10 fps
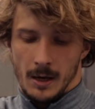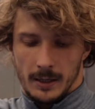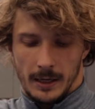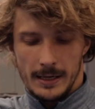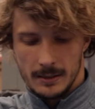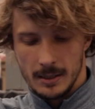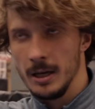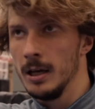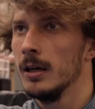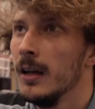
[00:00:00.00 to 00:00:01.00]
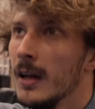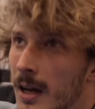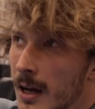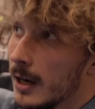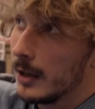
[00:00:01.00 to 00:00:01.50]
The highest
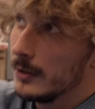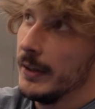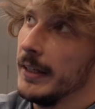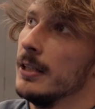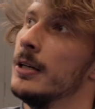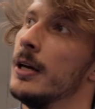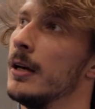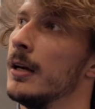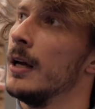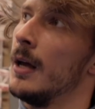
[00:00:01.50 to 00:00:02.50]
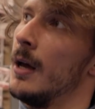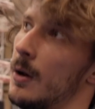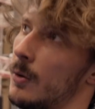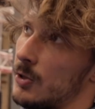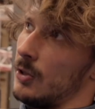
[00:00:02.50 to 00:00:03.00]
heart rate
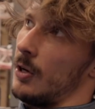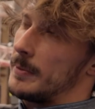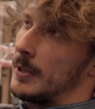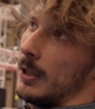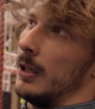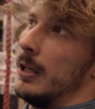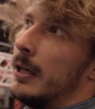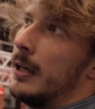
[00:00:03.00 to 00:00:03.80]
was an obstacle